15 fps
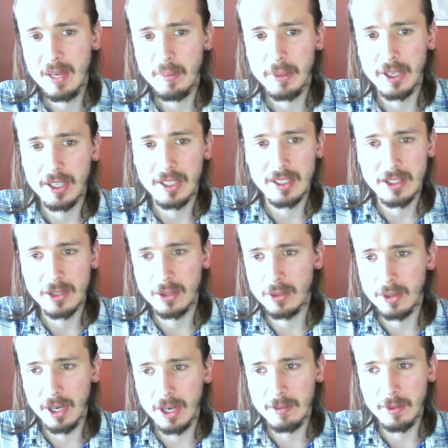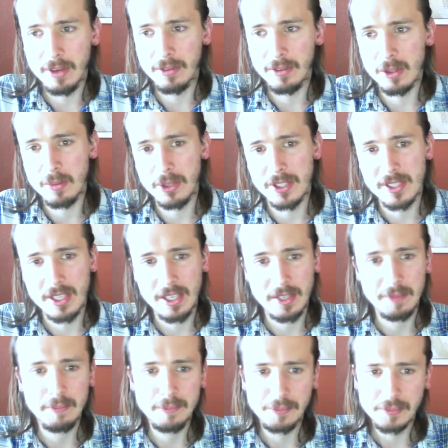But so I have one of those books there.